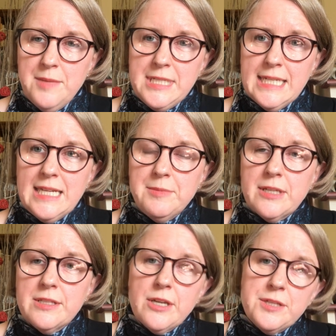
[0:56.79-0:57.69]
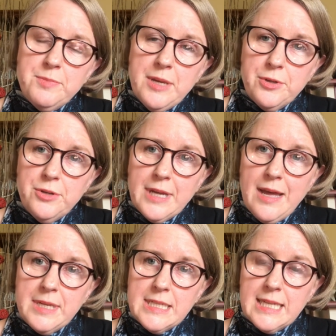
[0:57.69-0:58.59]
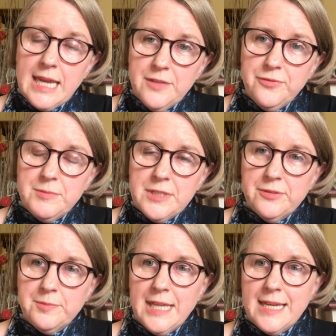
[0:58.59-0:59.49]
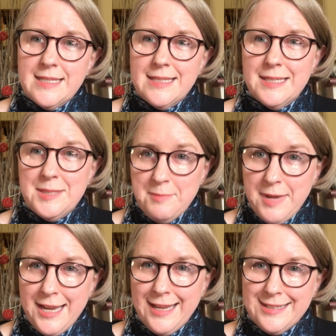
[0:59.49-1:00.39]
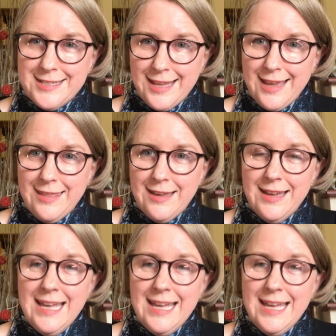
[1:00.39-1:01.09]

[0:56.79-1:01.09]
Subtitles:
particularly because those are people who are coming together from different places, meeting together,